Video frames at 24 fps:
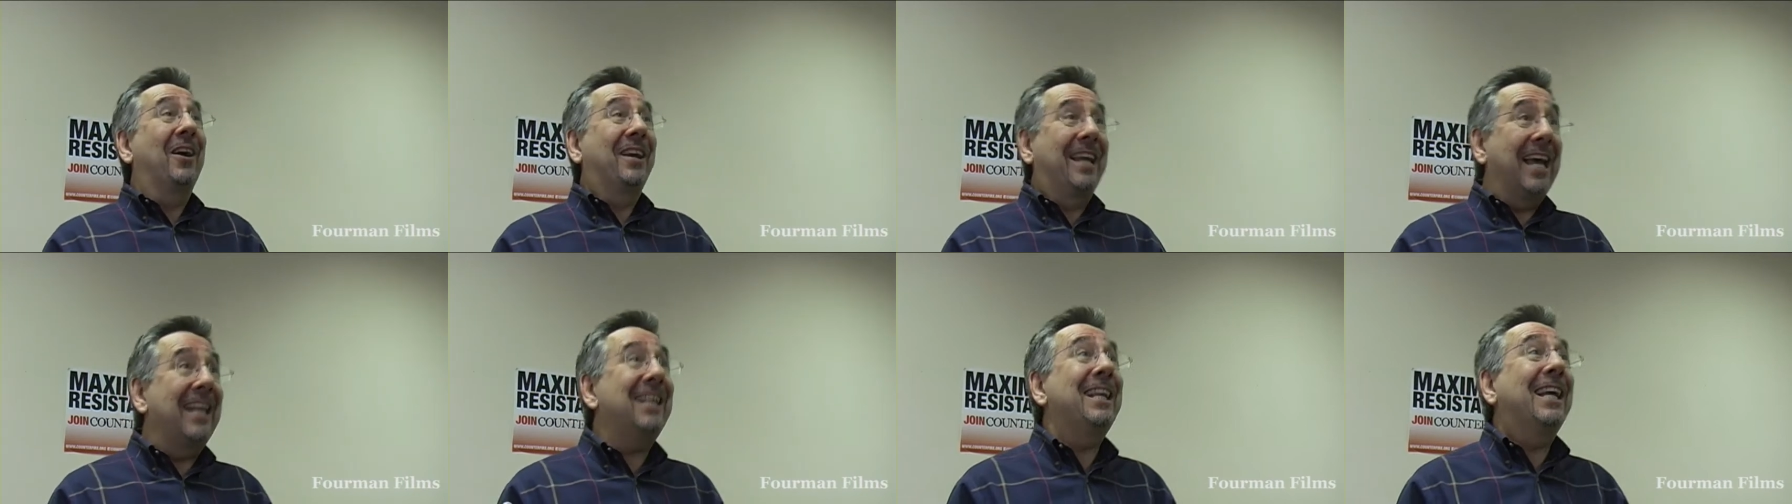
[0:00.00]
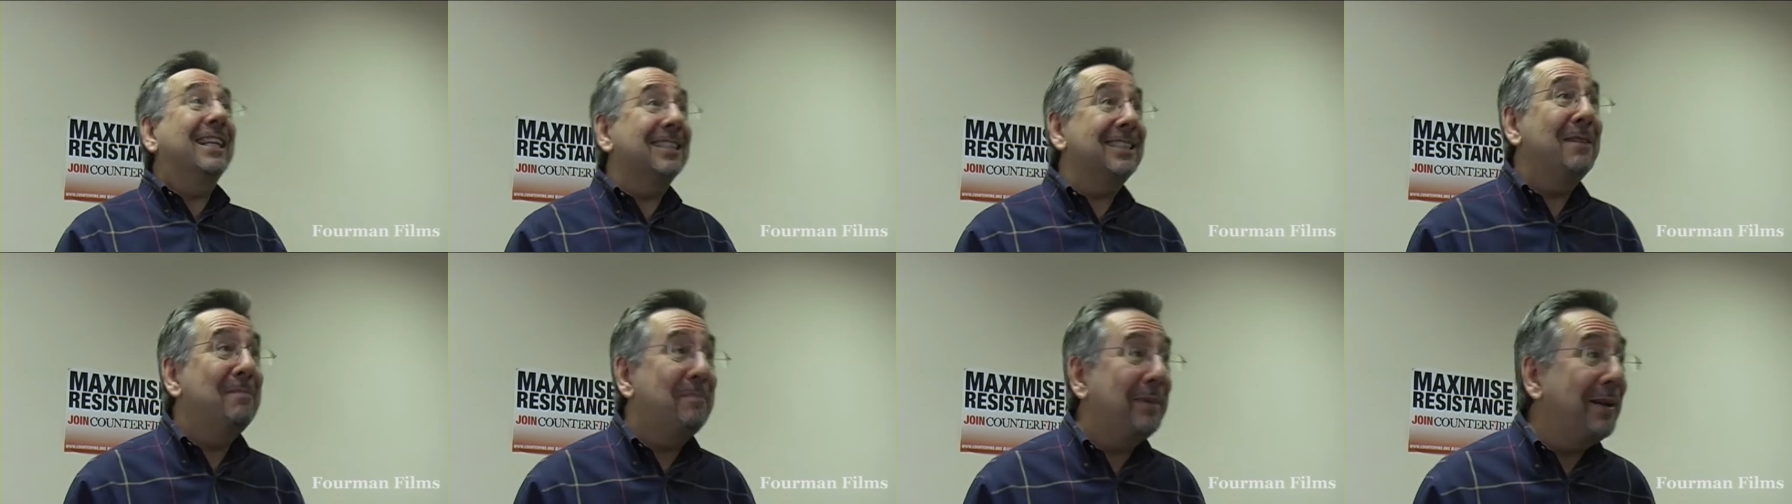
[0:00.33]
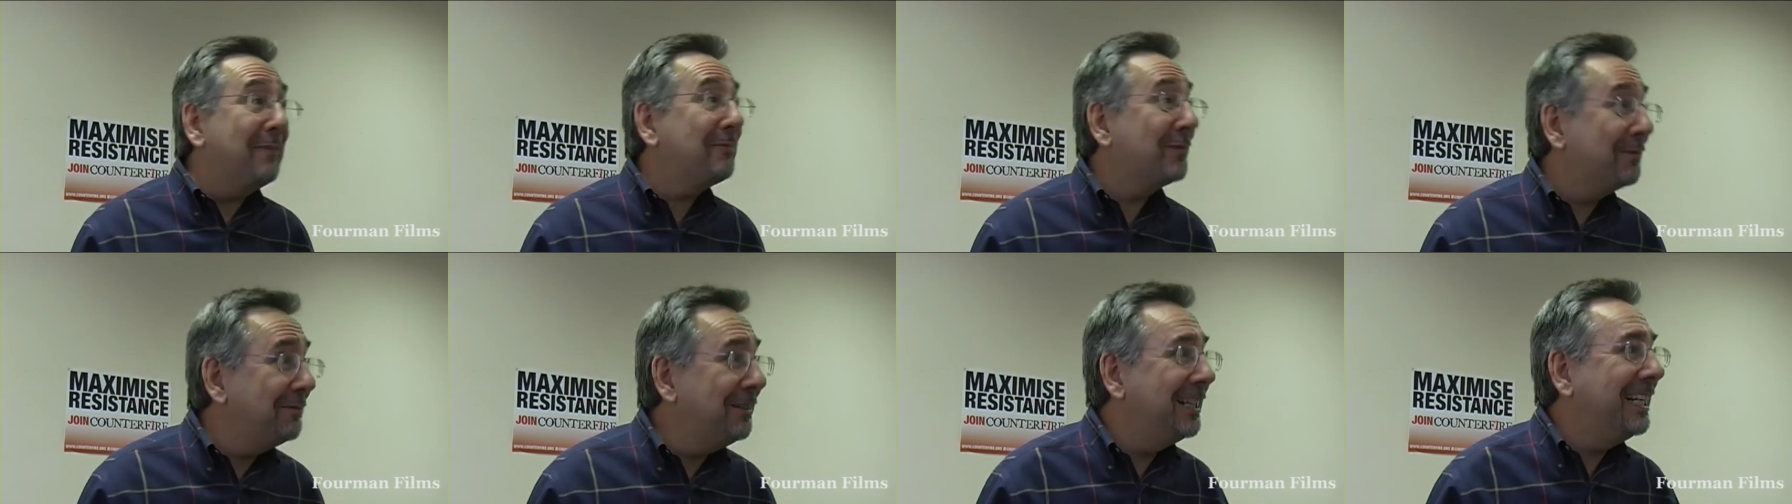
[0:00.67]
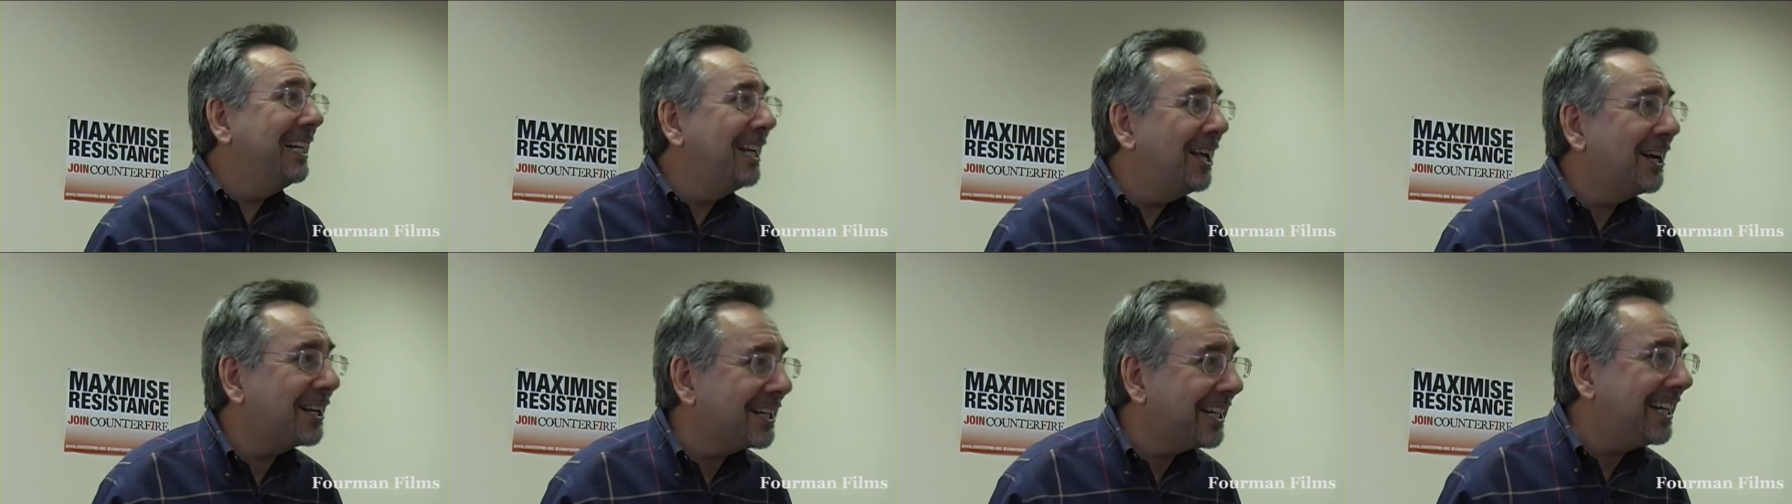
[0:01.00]
the SNP if we're
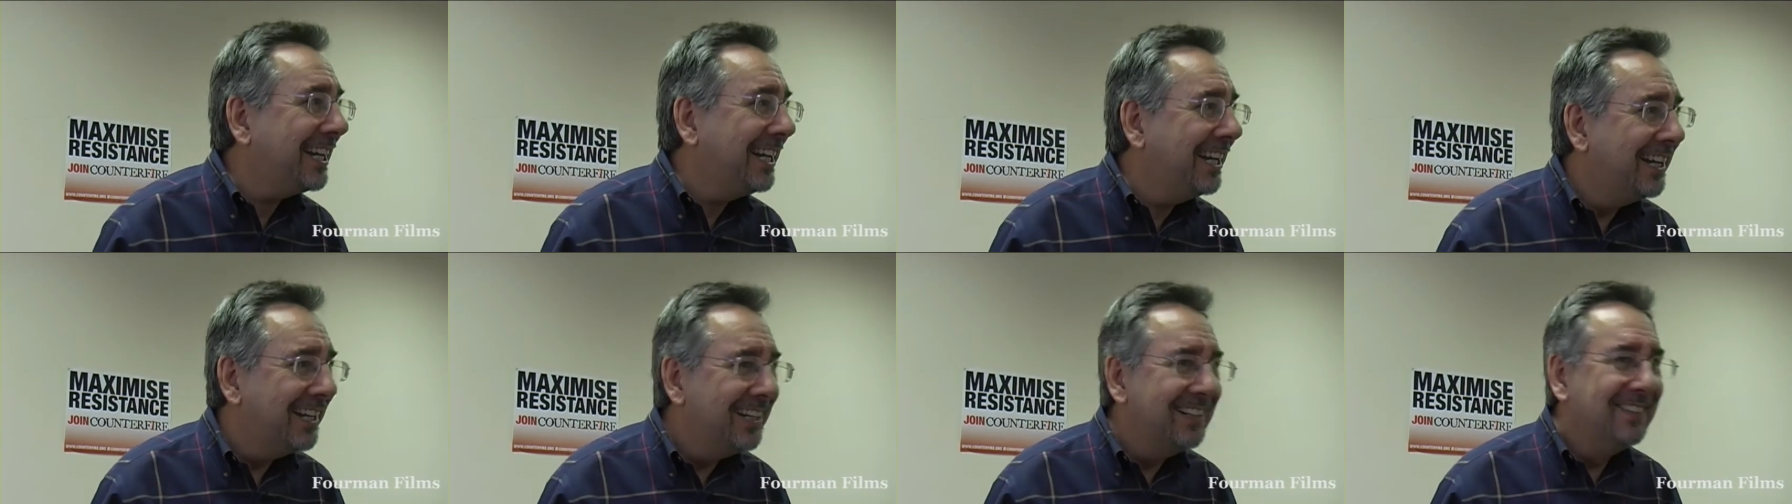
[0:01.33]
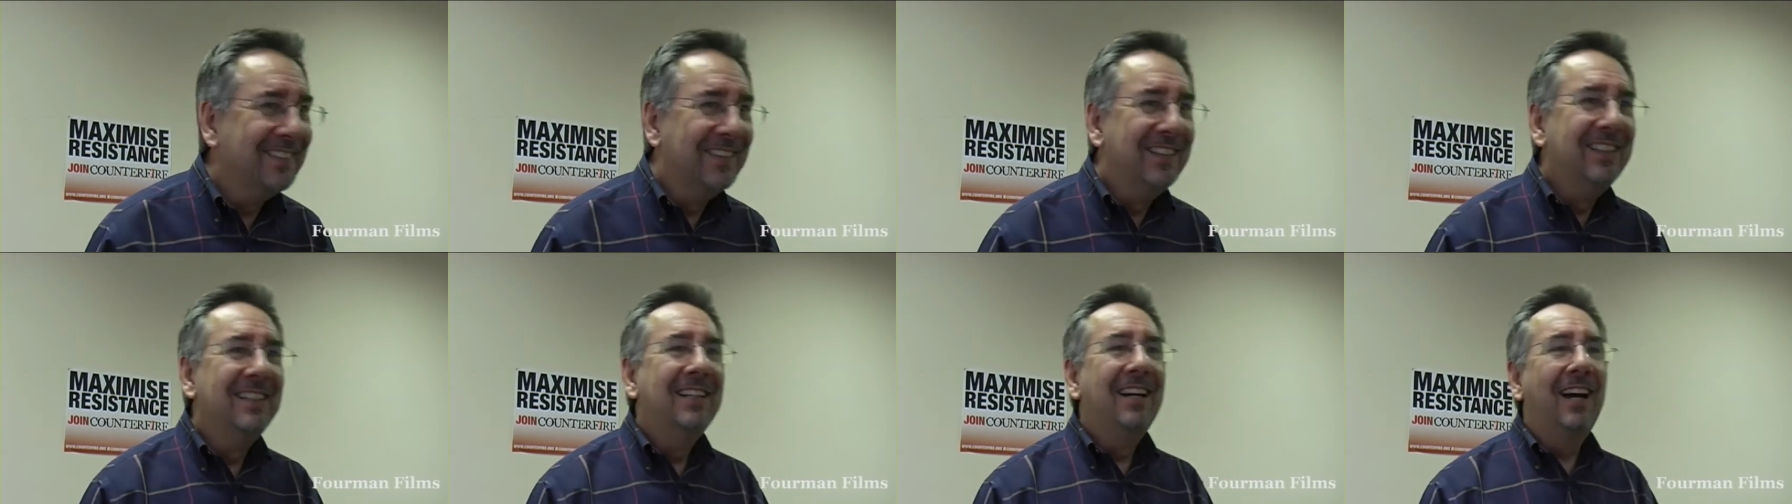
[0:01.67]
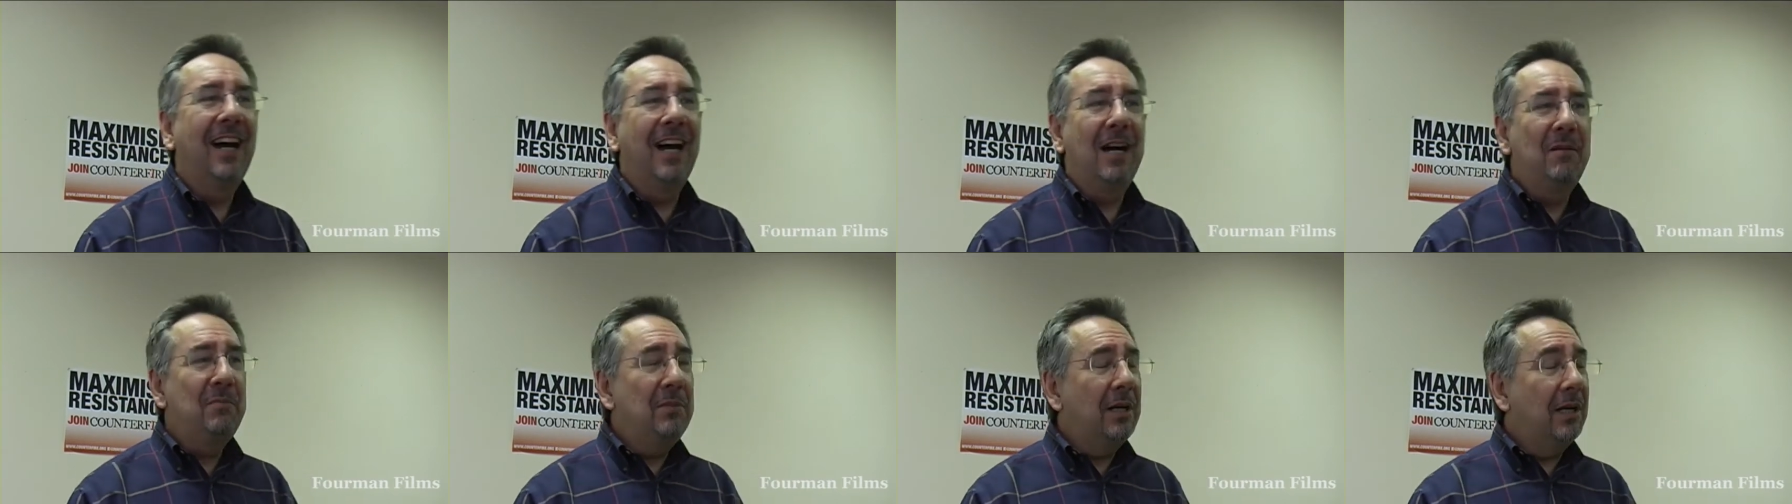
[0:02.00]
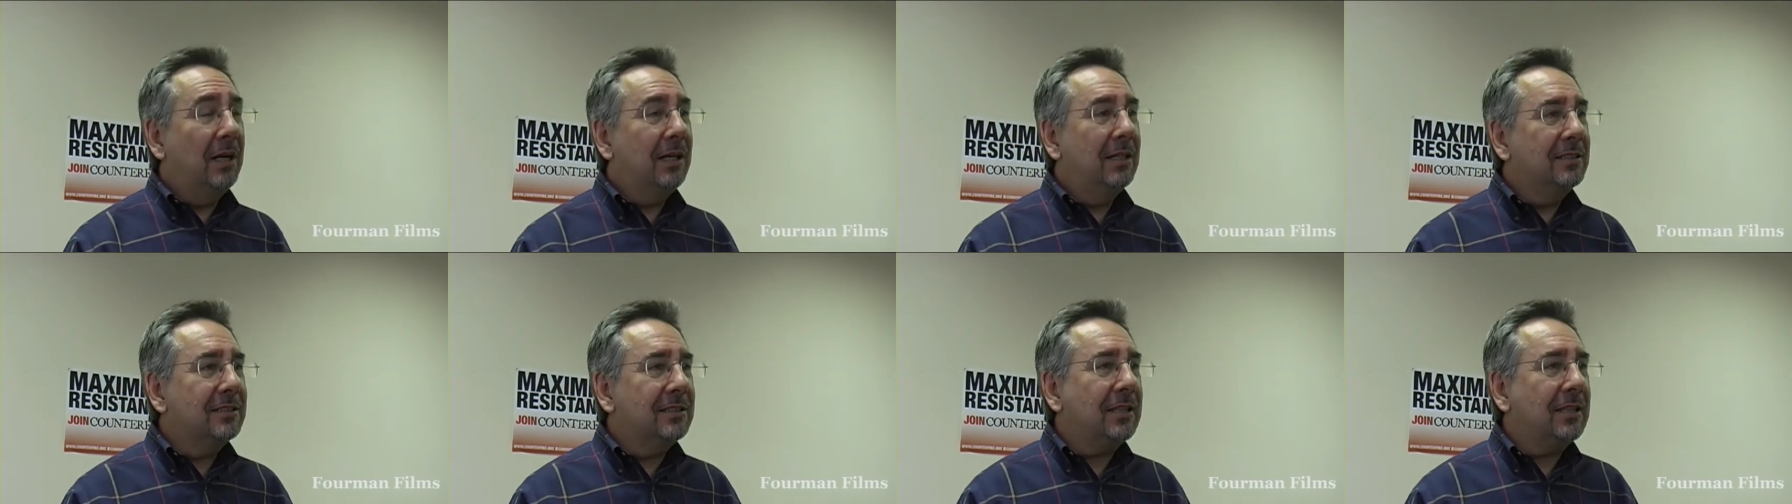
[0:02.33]
really lucky. I